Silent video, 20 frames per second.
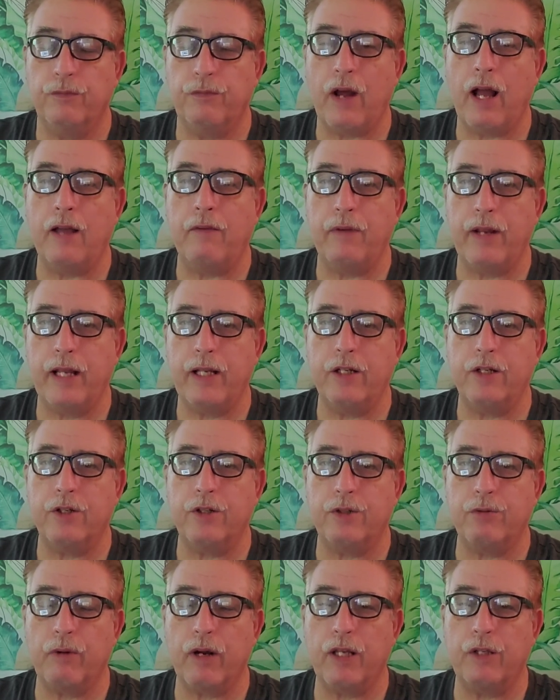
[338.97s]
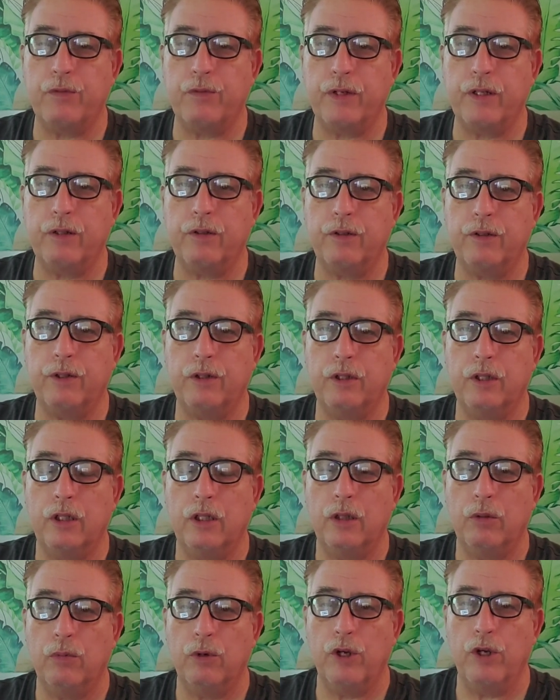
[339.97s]
5 acres rice field.
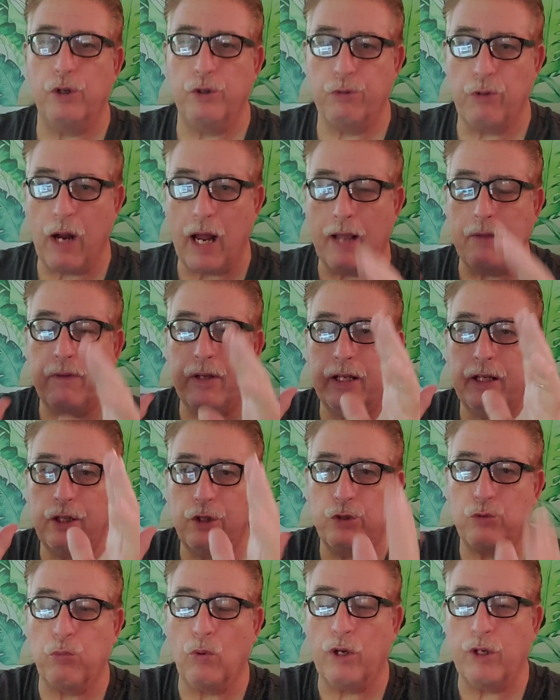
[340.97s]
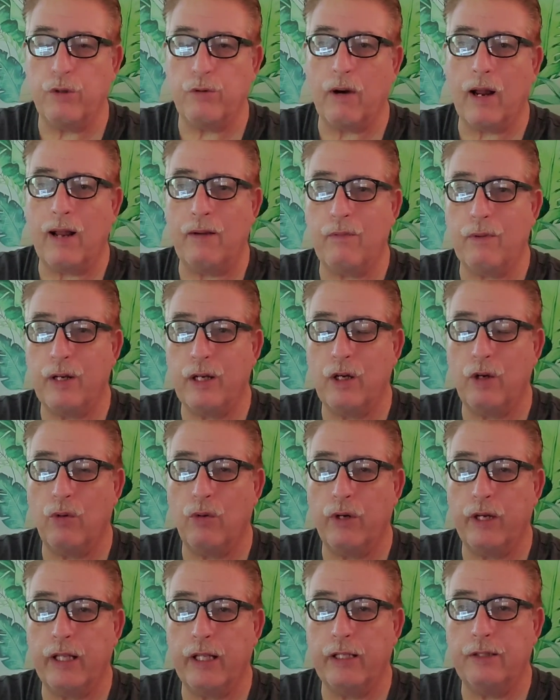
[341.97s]
Where you drive in, there's one driveway
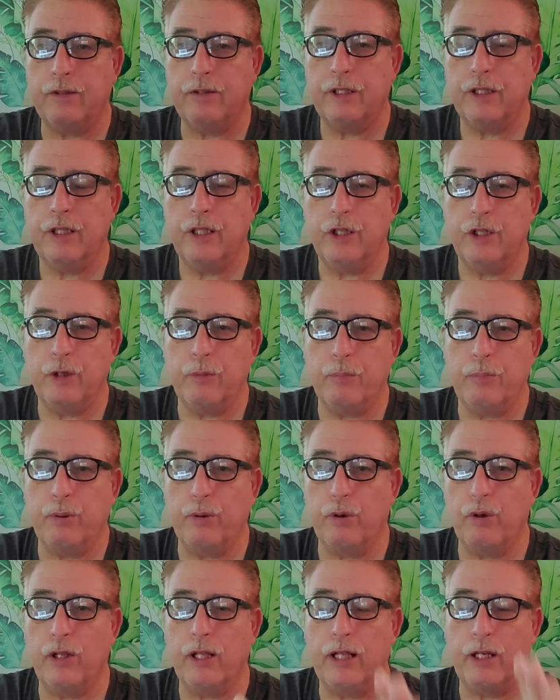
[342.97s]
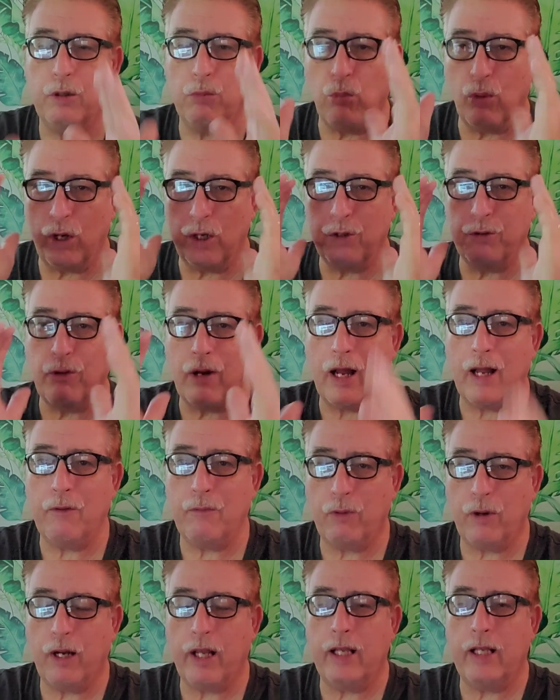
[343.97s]
going in, you pull in one
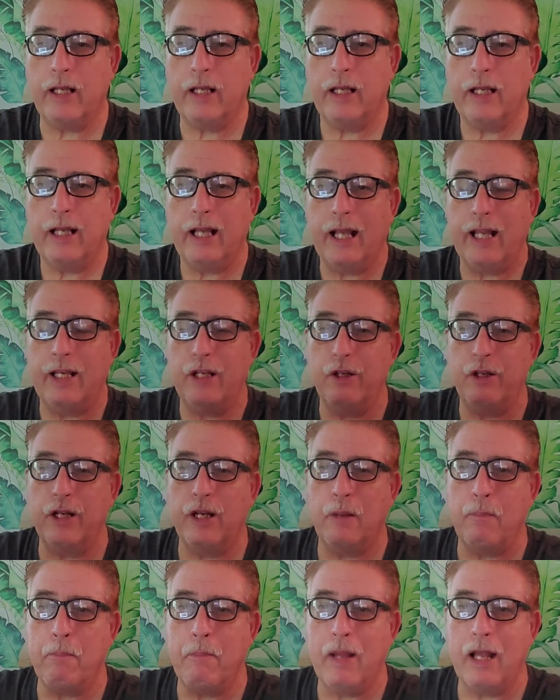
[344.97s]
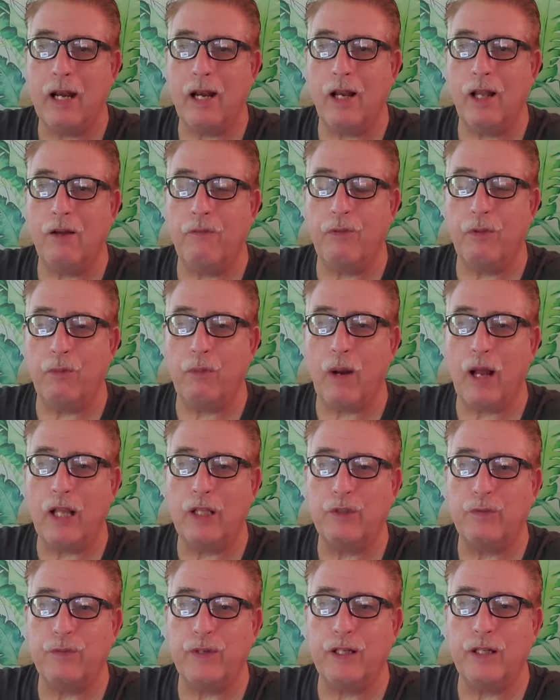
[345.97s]
driveway, and in the middle of the
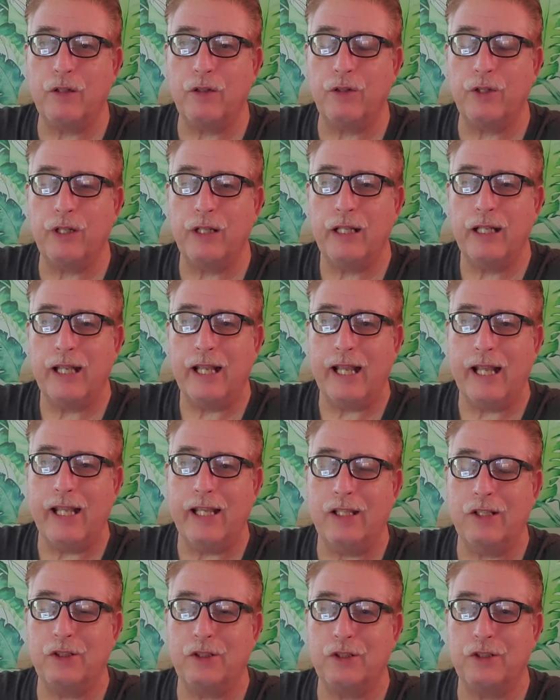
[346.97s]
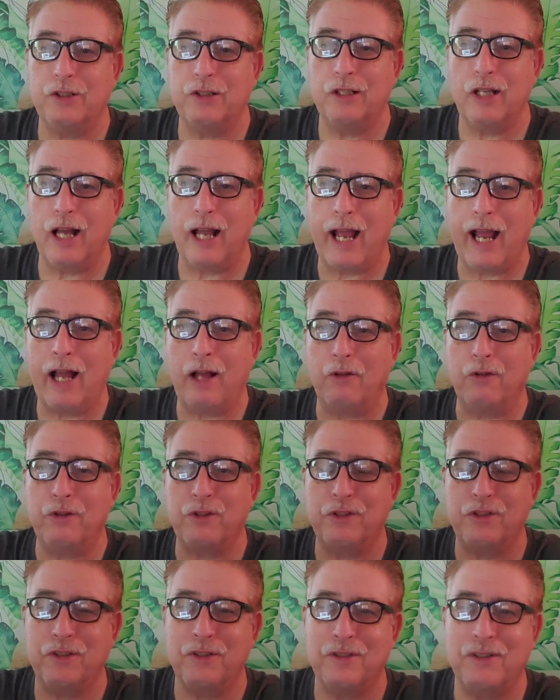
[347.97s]
rice field is a
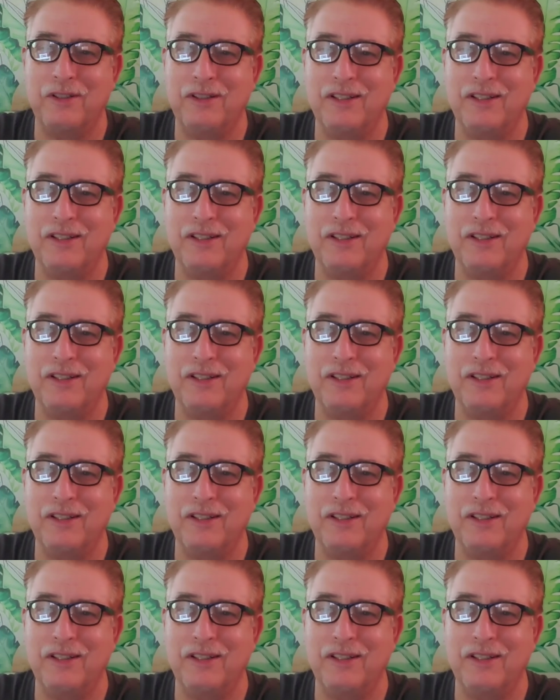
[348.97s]
house.